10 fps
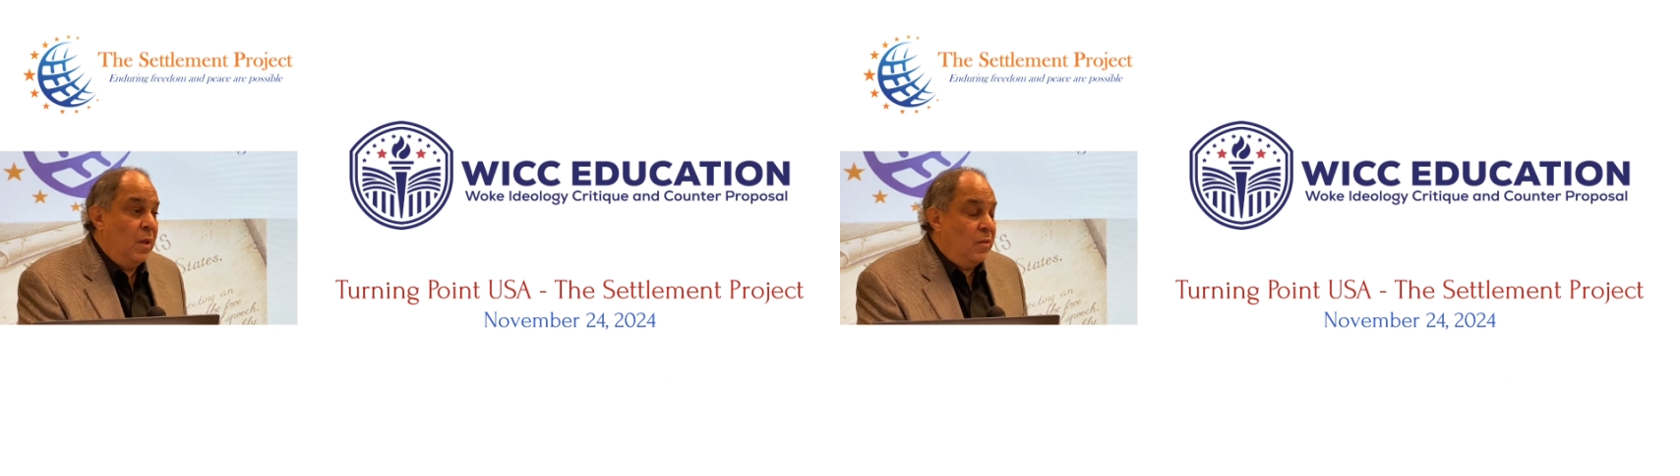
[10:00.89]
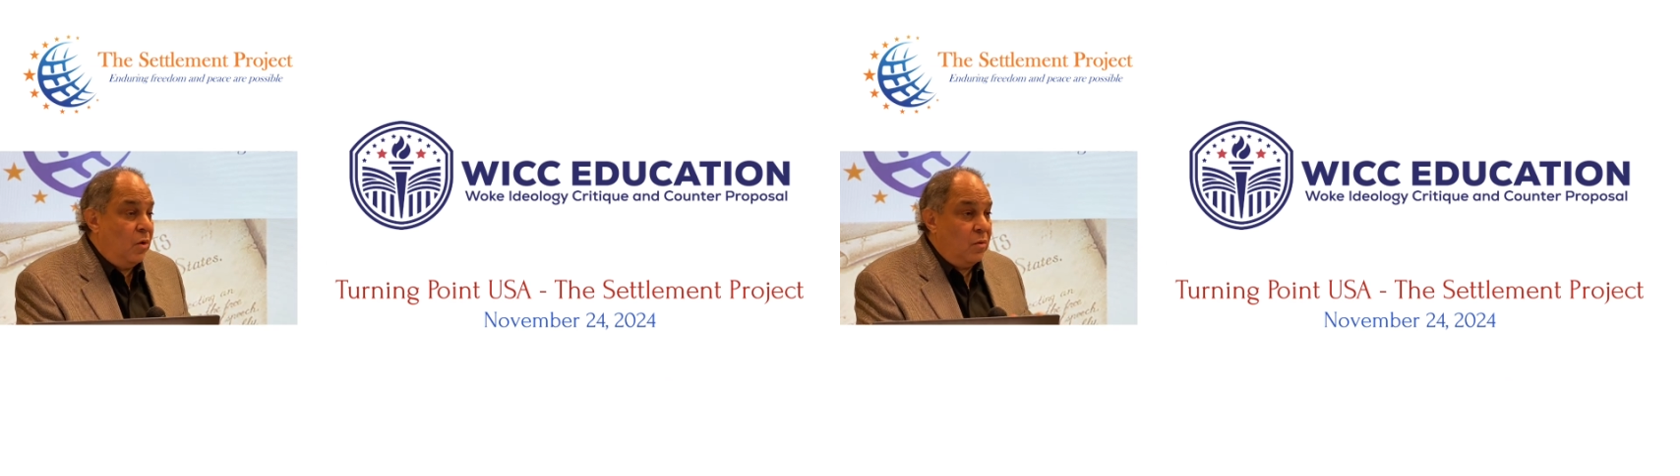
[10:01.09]

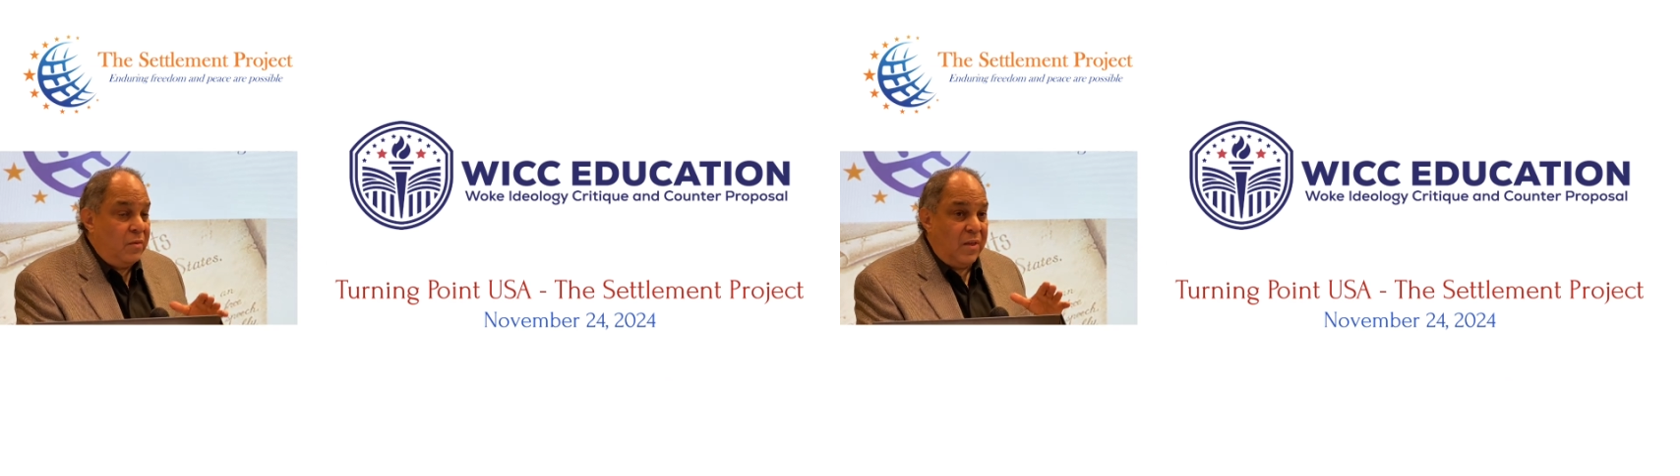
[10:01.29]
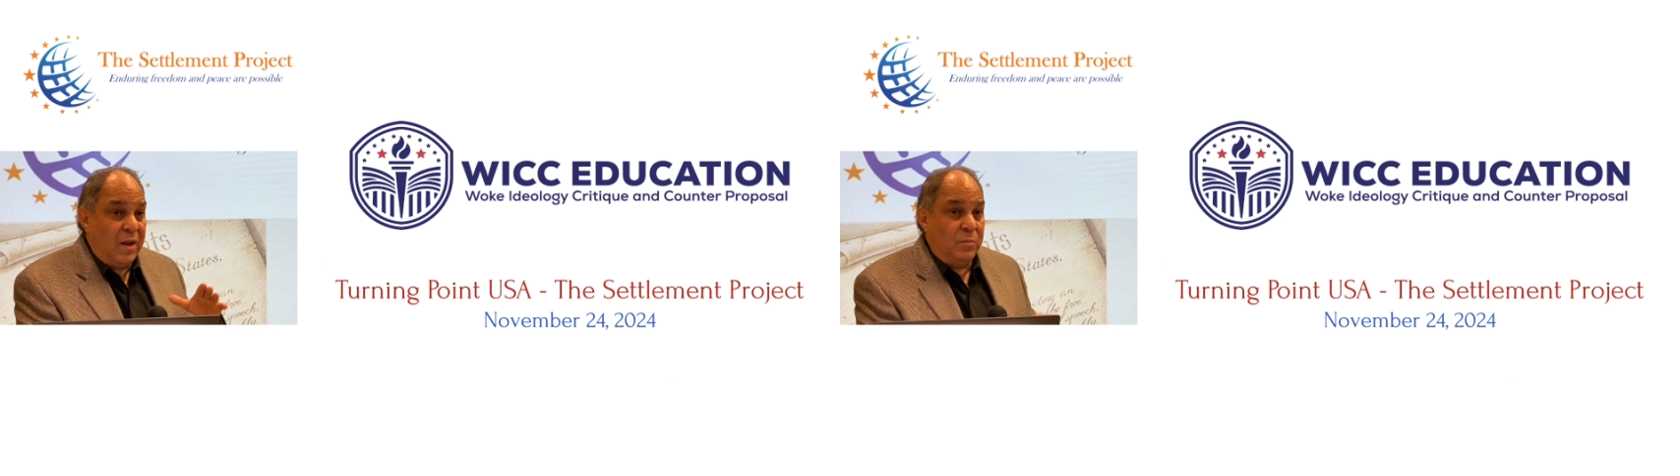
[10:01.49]
The only
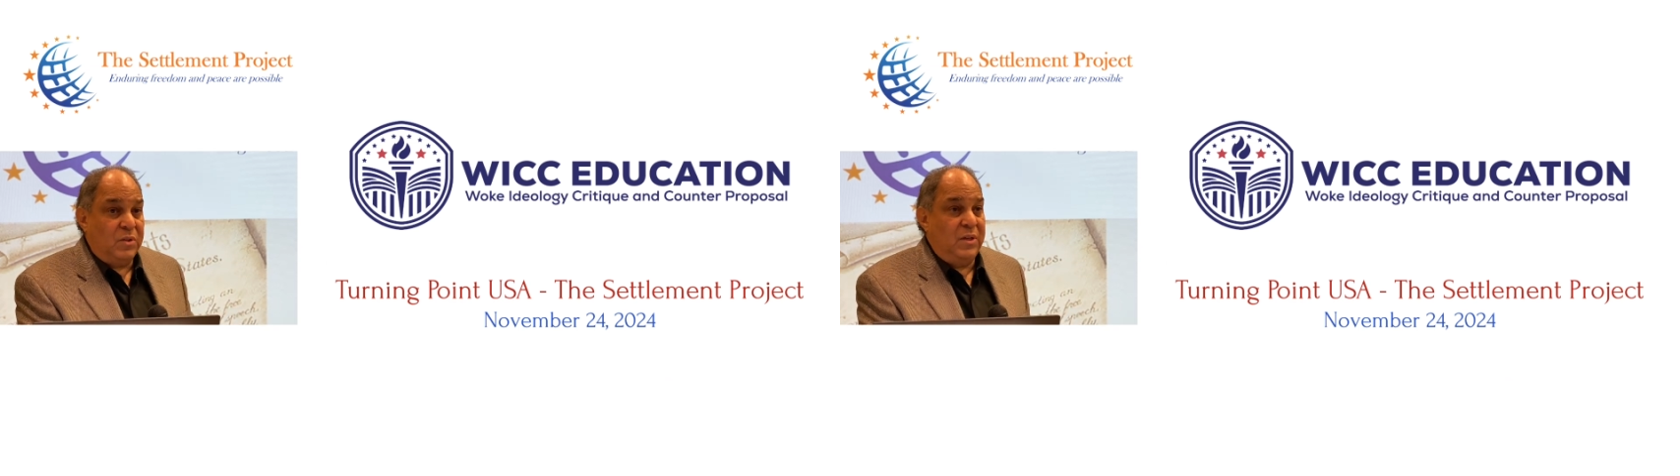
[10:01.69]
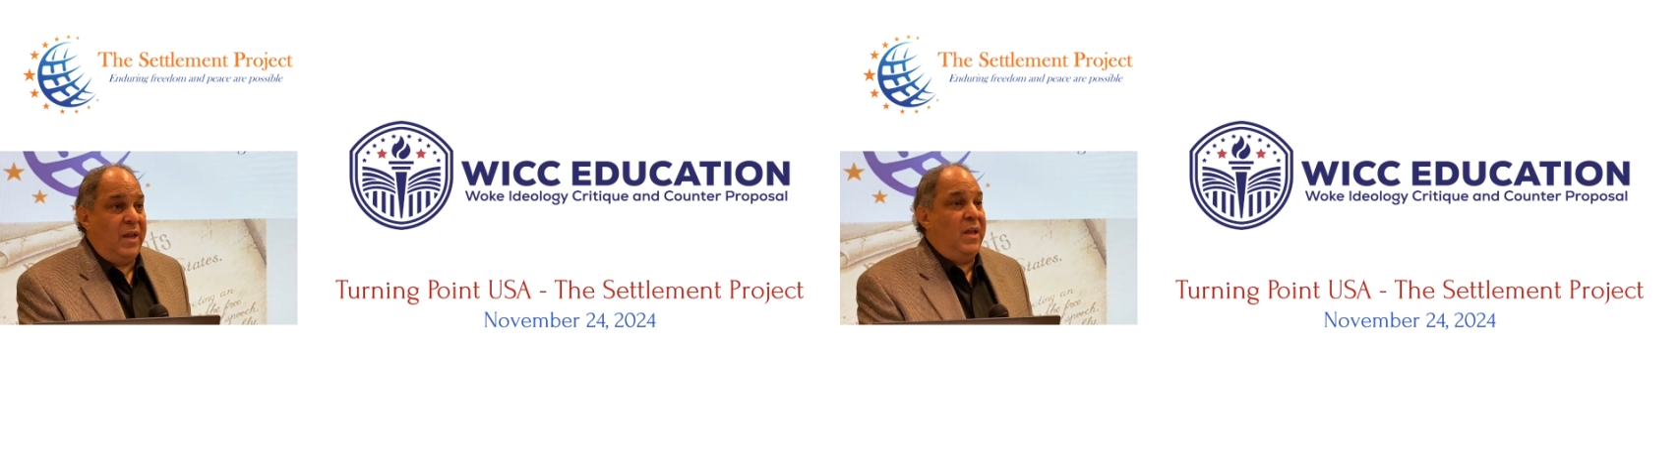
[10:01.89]
thing I'm
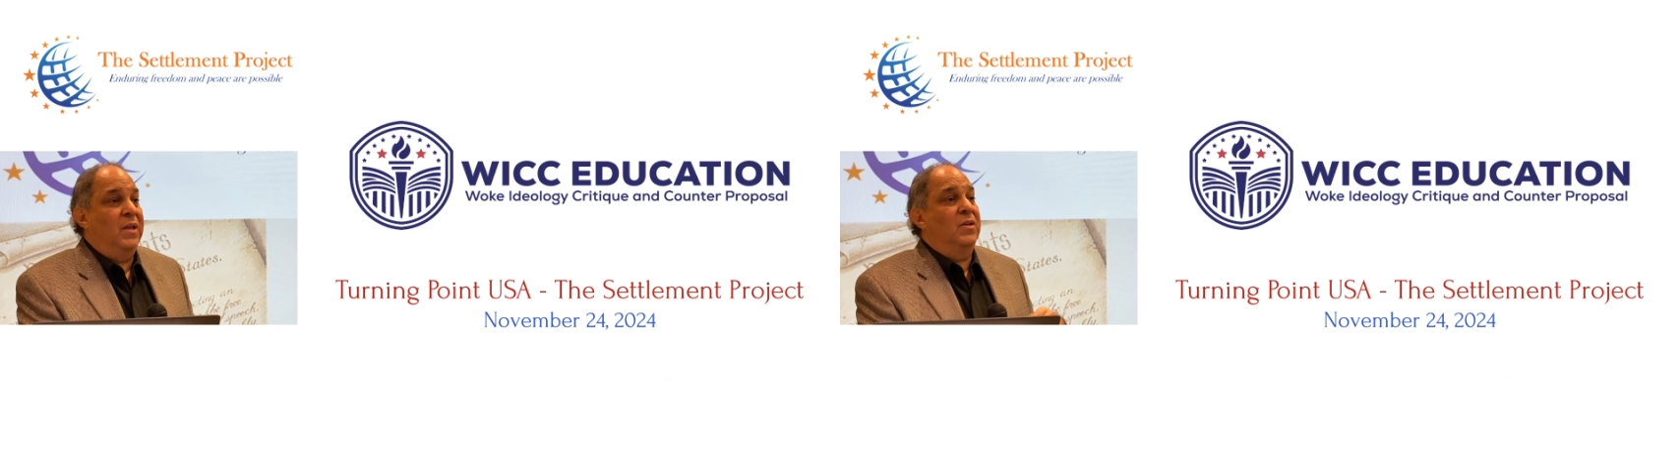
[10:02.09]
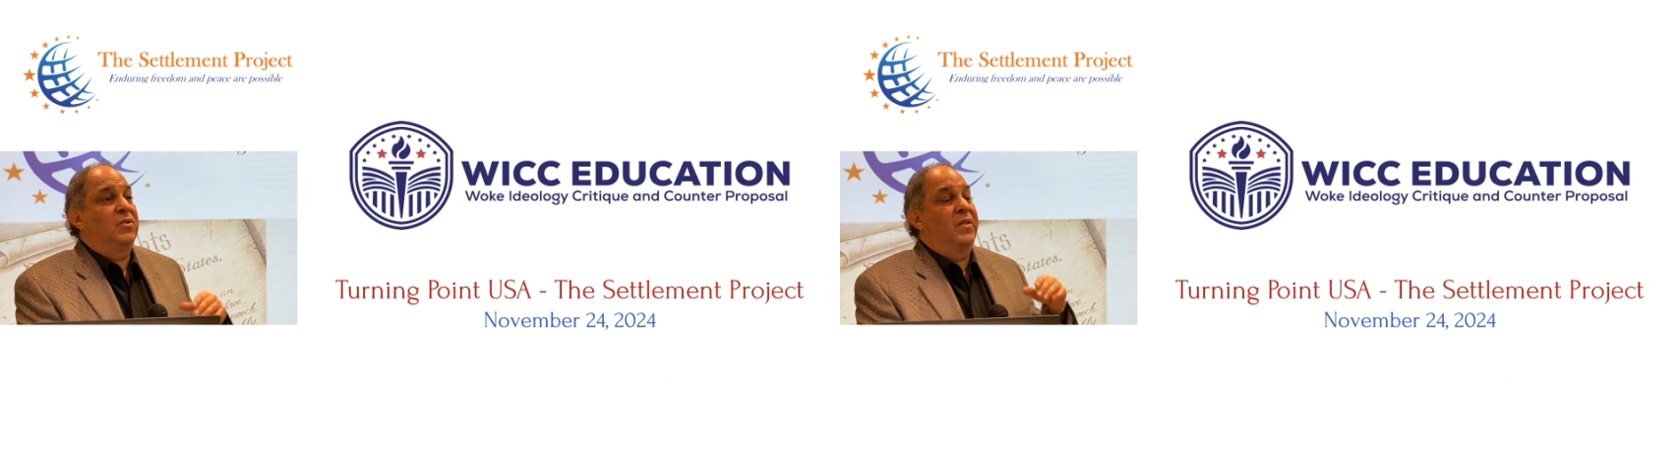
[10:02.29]
saying
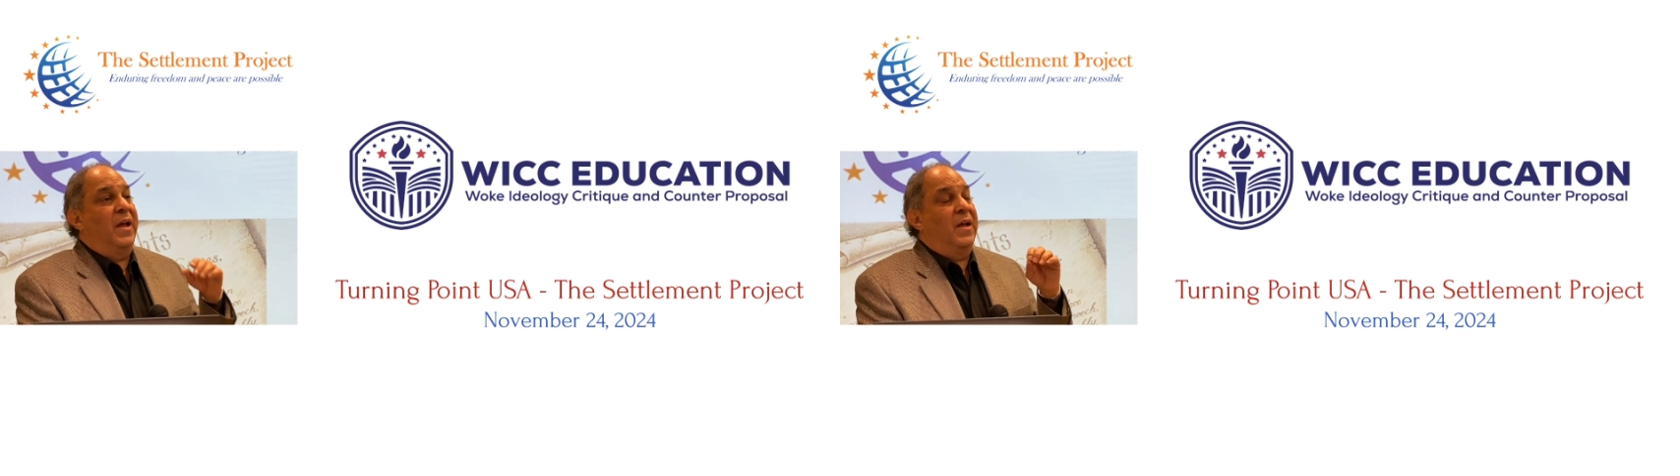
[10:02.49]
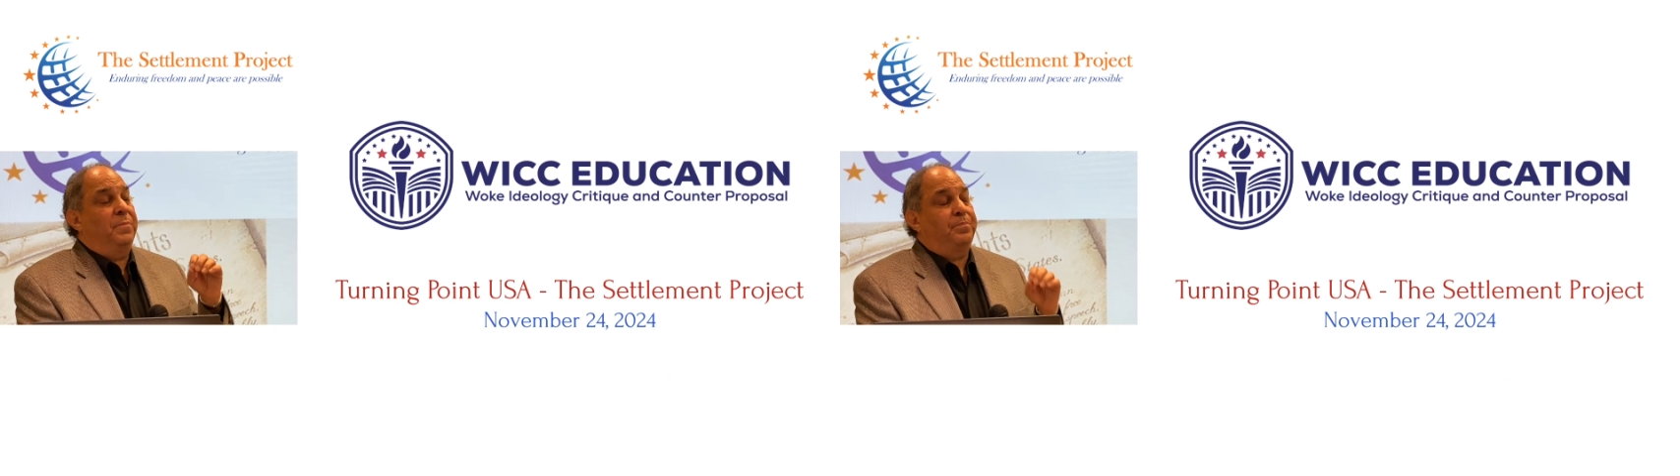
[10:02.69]
is
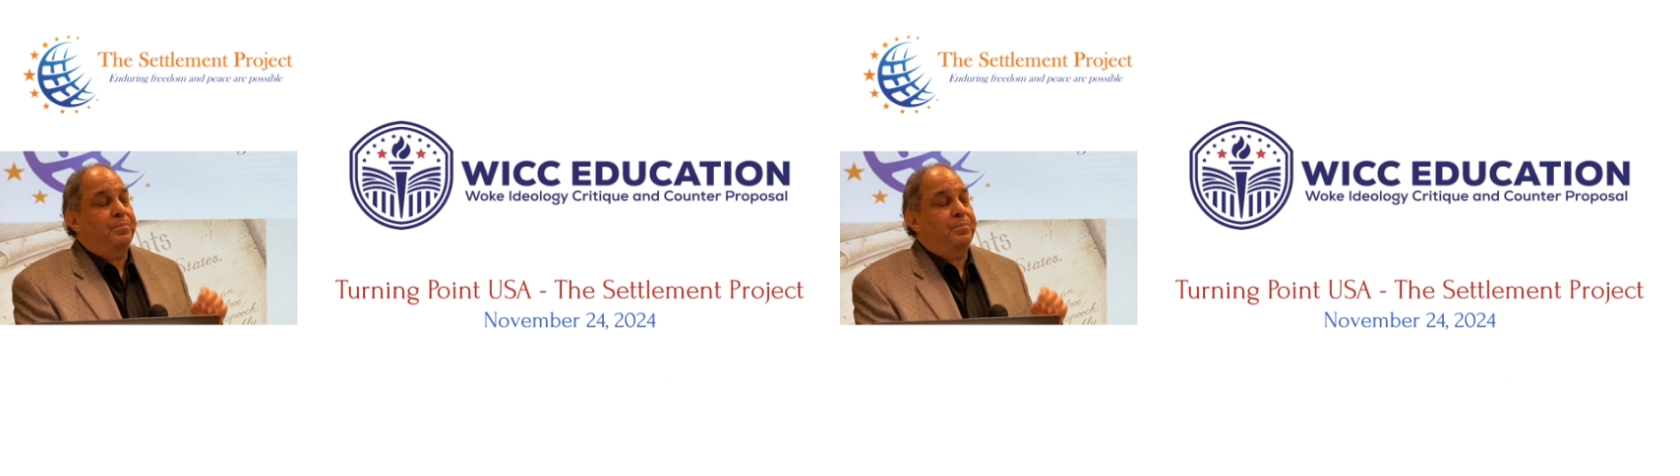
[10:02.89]
that